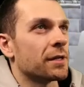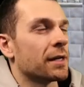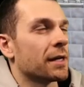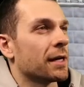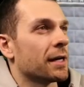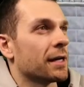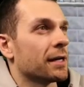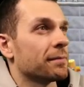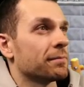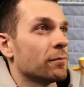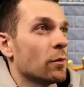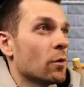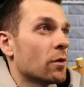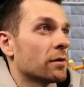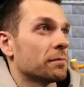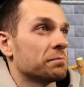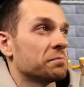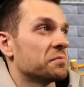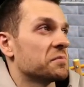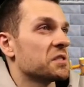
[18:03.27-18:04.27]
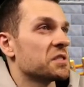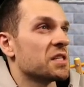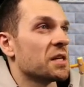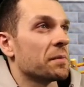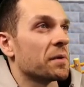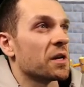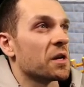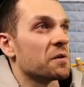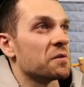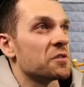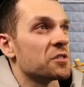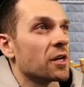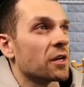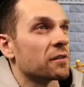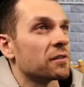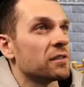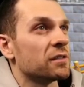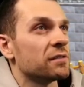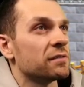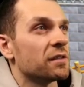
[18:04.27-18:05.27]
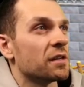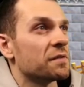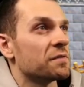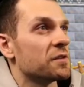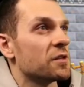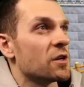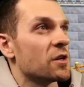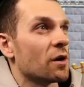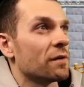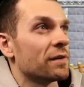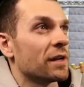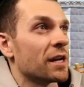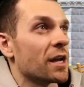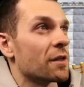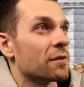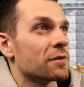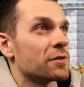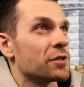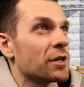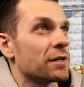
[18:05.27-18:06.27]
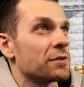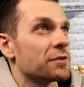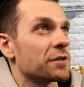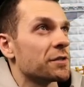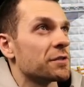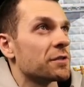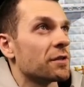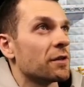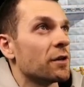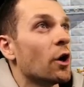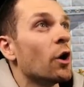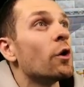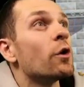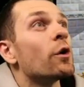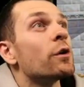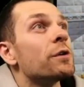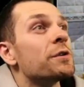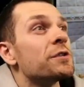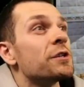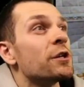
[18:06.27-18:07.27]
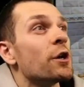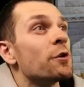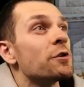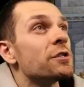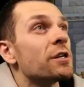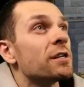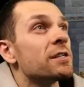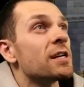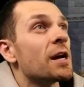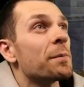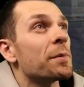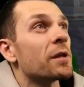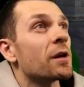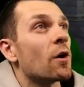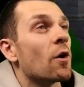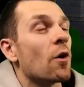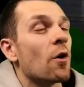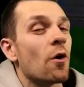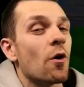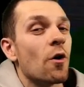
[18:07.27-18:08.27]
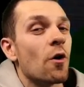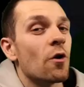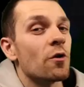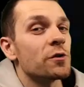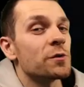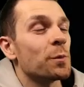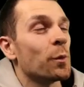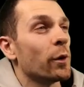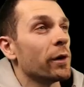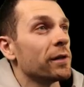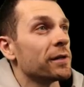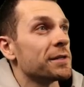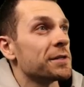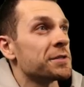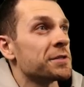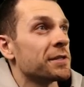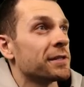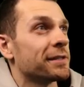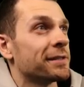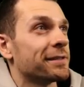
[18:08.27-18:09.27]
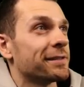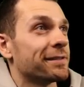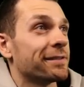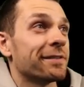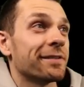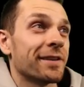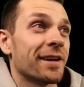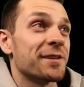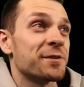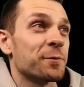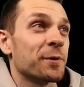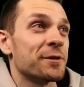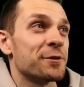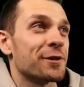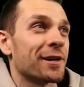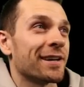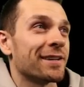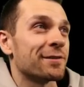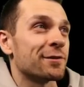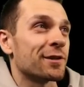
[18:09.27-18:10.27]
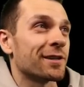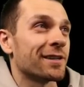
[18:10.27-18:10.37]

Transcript: um, or just let me know in general if you know of any other changes. Oh, you see Yoshi on top of there? Oh, spoilers. That's one change.